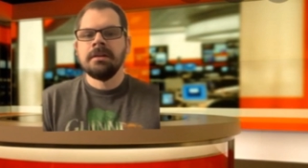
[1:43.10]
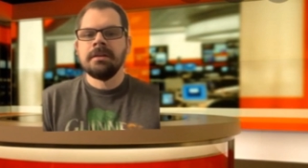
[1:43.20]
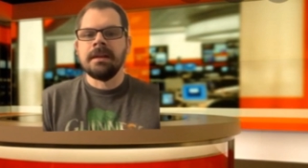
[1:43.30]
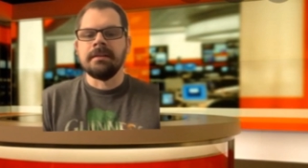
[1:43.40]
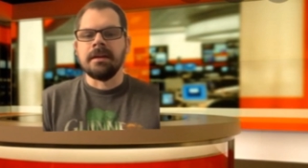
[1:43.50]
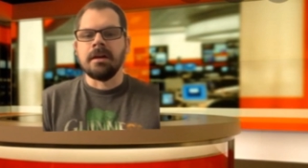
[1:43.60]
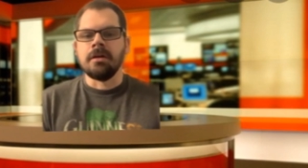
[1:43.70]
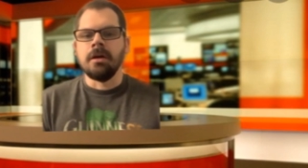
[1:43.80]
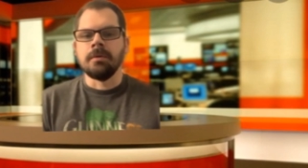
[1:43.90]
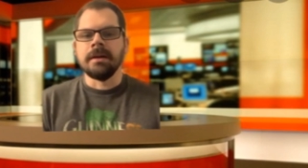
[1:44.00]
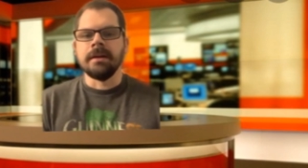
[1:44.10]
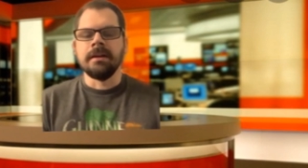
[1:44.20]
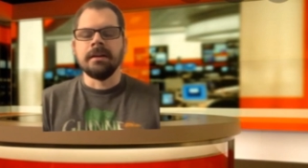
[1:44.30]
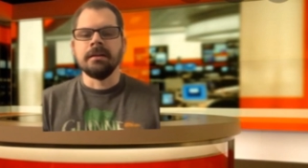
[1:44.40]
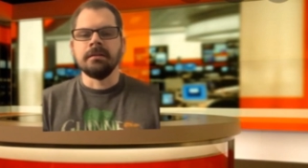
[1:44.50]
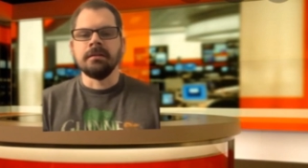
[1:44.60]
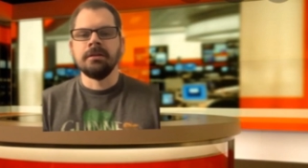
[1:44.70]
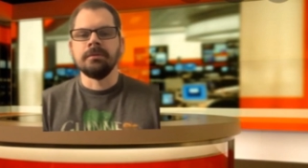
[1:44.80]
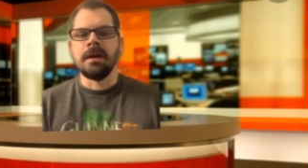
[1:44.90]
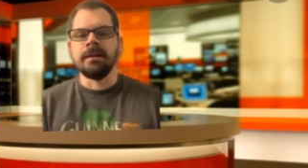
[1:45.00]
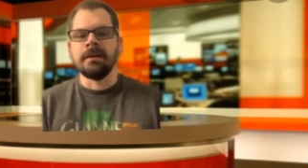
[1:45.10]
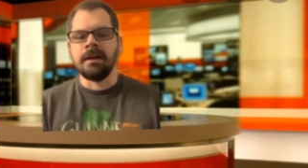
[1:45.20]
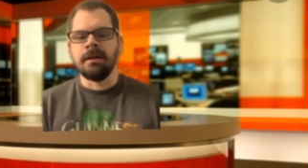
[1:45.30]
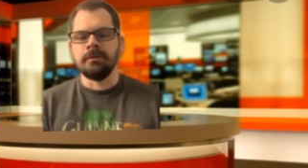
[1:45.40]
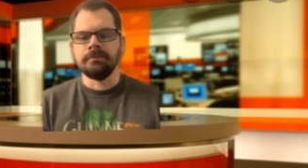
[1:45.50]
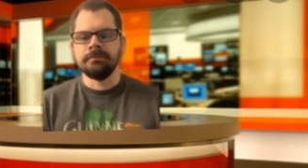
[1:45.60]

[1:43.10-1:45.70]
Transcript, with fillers: that they are already in right now.